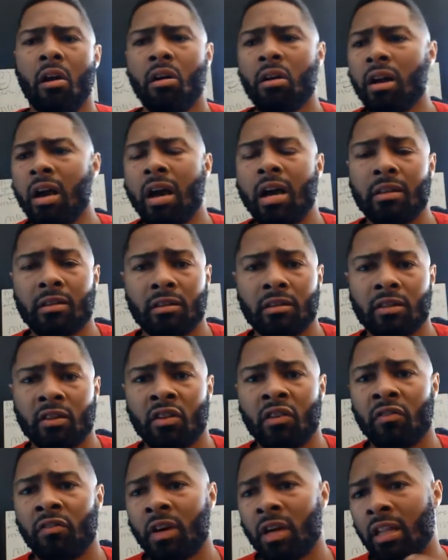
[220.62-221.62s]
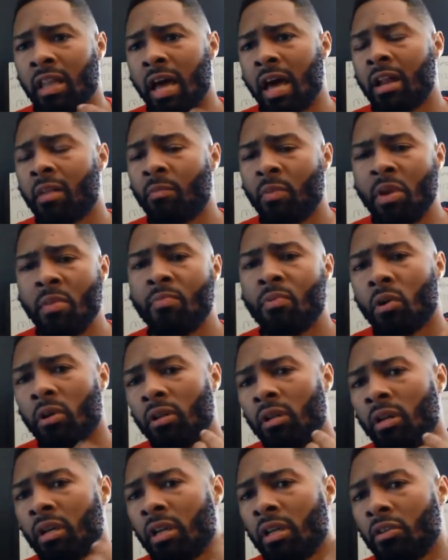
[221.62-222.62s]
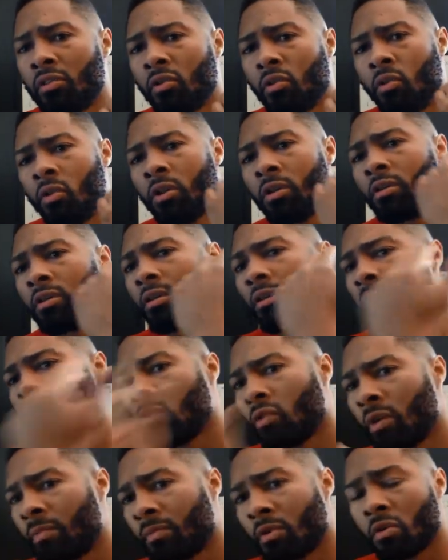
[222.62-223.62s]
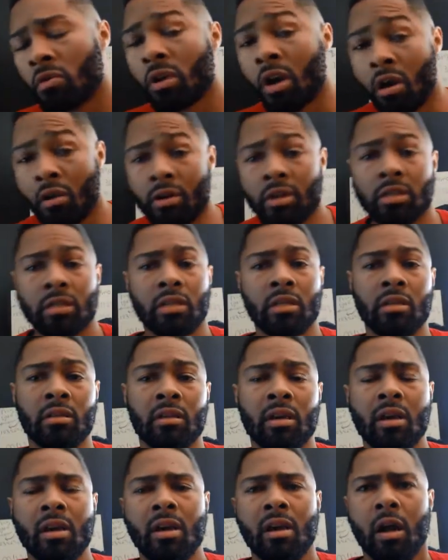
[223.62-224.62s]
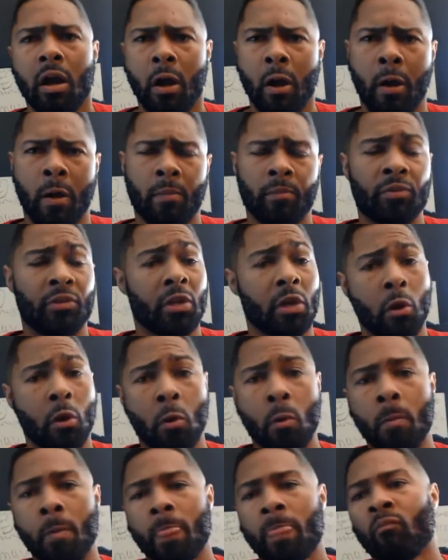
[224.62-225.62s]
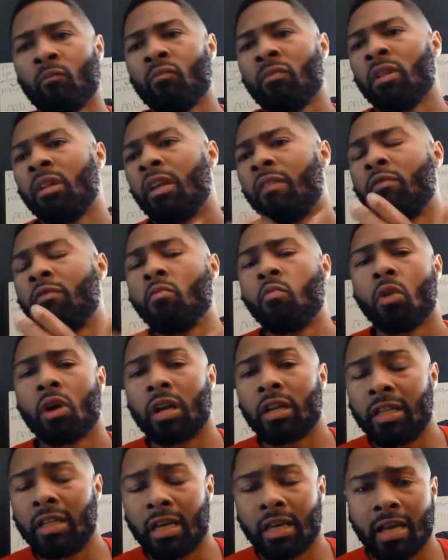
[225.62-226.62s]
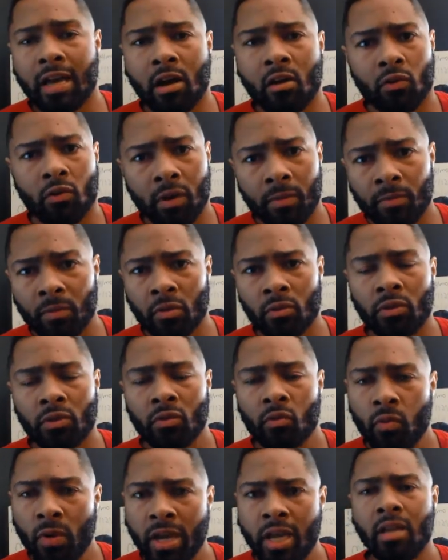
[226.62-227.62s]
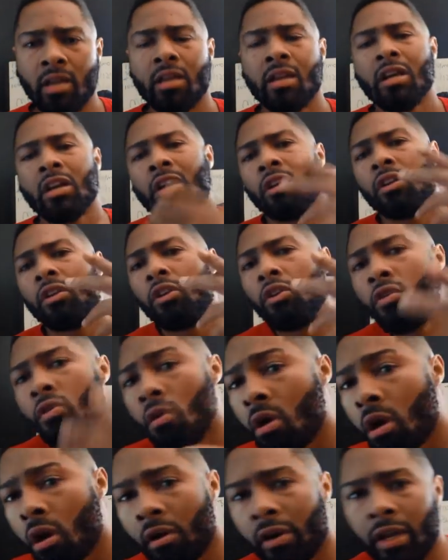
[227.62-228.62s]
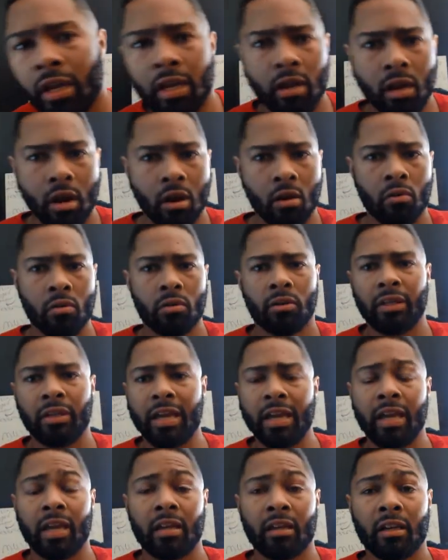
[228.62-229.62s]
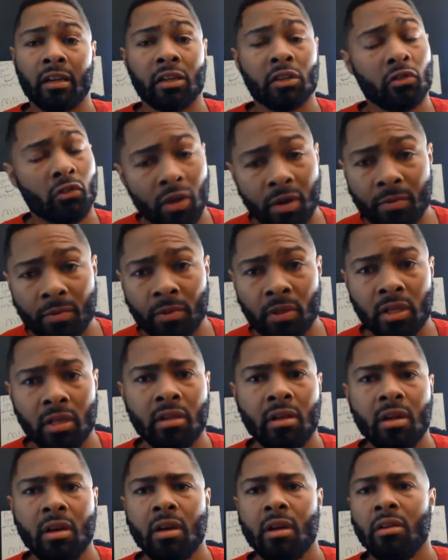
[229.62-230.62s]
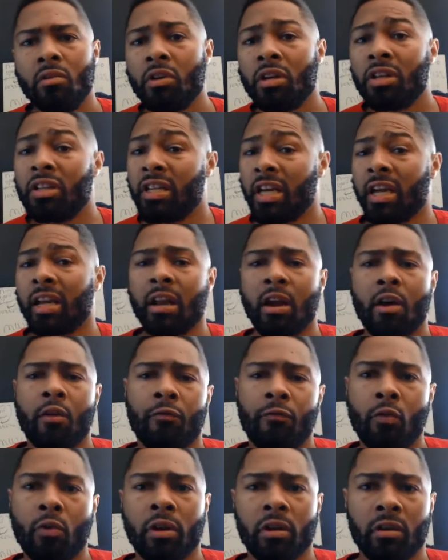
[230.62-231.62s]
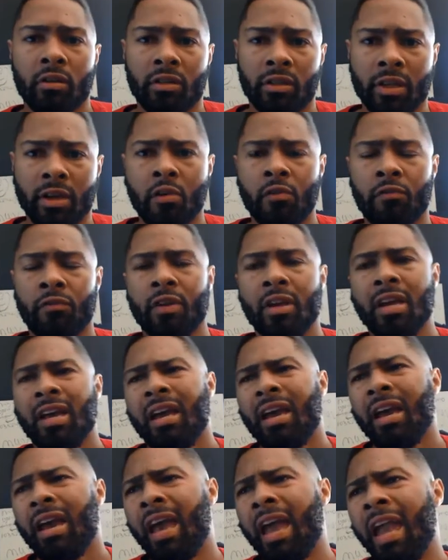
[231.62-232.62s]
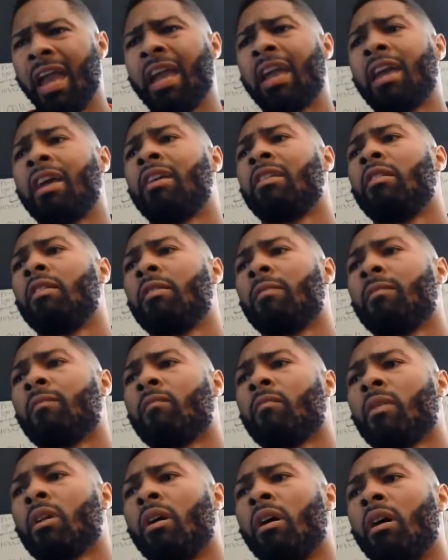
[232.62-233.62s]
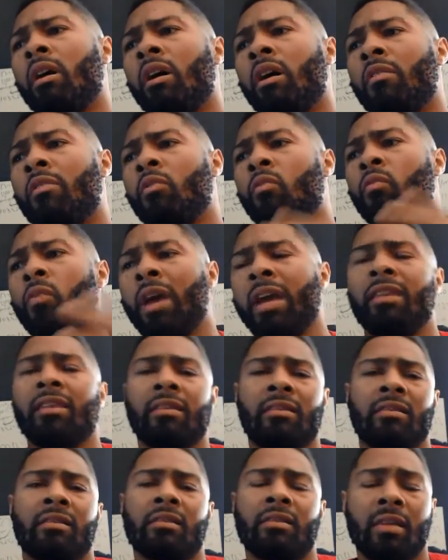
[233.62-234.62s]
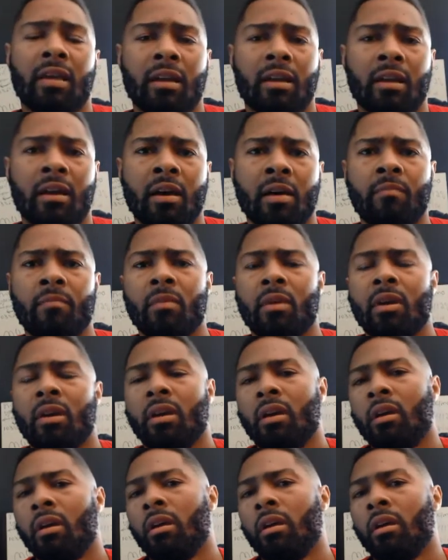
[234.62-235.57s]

all kinds of stuff. A lot of people are looking towards cryptocurrencies. Um, so if you want to check out Crypto Suite, you already know, link in the description. You can check it out for yourself. And uh, the way this is set up,